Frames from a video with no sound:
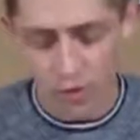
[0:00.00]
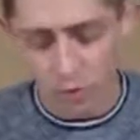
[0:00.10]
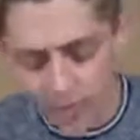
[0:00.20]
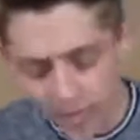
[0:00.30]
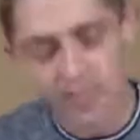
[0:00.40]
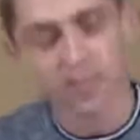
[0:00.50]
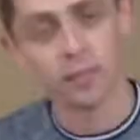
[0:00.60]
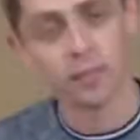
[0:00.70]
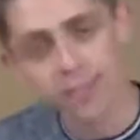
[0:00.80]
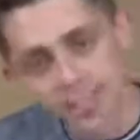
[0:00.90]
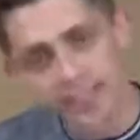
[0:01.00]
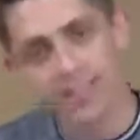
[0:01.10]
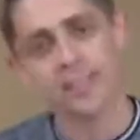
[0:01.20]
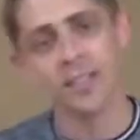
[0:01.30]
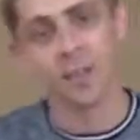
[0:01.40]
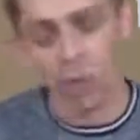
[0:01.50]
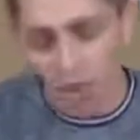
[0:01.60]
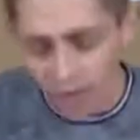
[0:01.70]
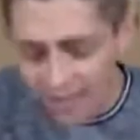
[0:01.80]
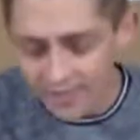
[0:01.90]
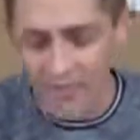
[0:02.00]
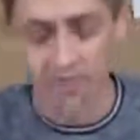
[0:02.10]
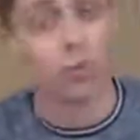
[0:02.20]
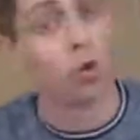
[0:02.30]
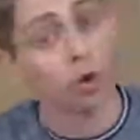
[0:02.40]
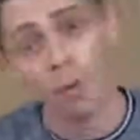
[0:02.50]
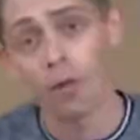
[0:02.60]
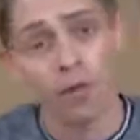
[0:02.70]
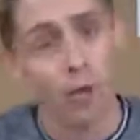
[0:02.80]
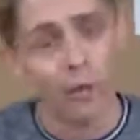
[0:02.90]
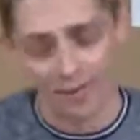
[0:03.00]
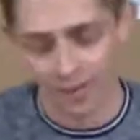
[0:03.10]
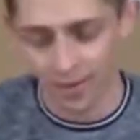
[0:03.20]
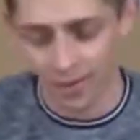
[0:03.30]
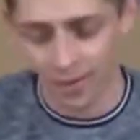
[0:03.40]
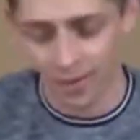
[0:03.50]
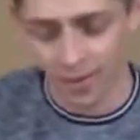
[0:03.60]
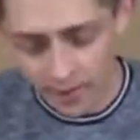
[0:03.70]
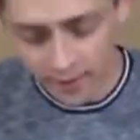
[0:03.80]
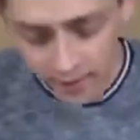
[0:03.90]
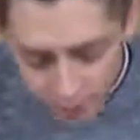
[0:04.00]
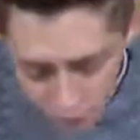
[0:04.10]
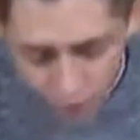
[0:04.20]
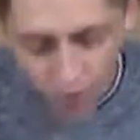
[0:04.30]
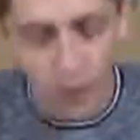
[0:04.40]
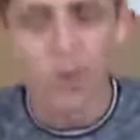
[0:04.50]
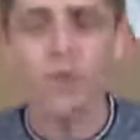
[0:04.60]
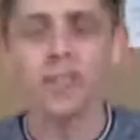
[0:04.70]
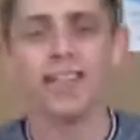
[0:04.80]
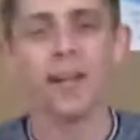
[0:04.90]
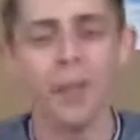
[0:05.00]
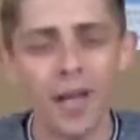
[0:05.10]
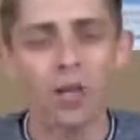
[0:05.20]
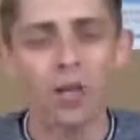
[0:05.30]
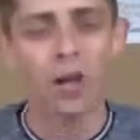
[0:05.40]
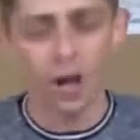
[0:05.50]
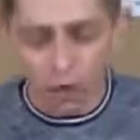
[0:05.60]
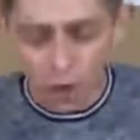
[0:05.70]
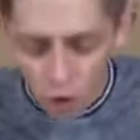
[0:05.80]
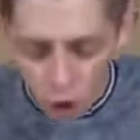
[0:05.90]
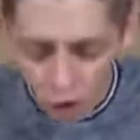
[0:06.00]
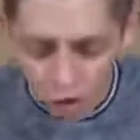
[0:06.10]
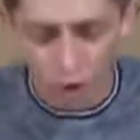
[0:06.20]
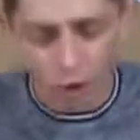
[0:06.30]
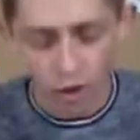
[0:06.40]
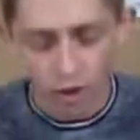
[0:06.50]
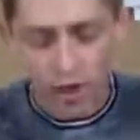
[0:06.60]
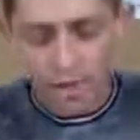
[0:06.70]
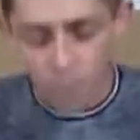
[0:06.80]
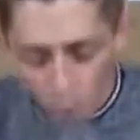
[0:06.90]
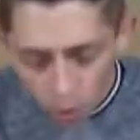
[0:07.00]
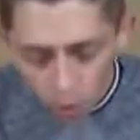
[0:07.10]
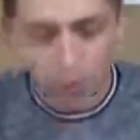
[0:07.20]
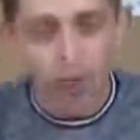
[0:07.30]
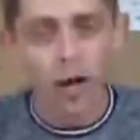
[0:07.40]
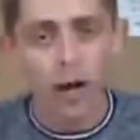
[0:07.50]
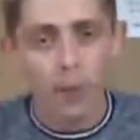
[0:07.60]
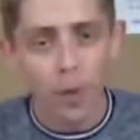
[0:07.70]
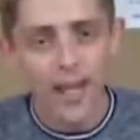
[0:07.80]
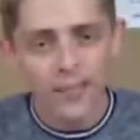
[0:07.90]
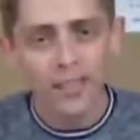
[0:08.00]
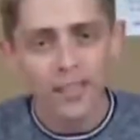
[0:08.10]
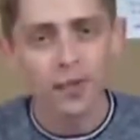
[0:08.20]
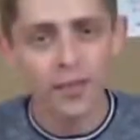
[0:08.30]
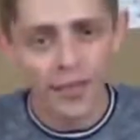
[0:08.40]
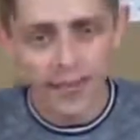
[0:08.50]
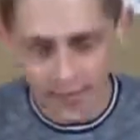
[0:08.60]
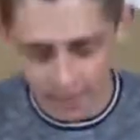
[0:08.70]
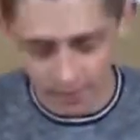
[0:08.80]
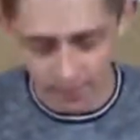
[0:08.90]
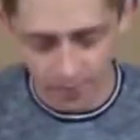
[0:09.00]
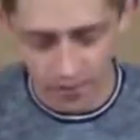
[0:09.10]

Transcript: racism or sexism or classism or homophobia. Each of those is a pillar of a larger, more oppressive system.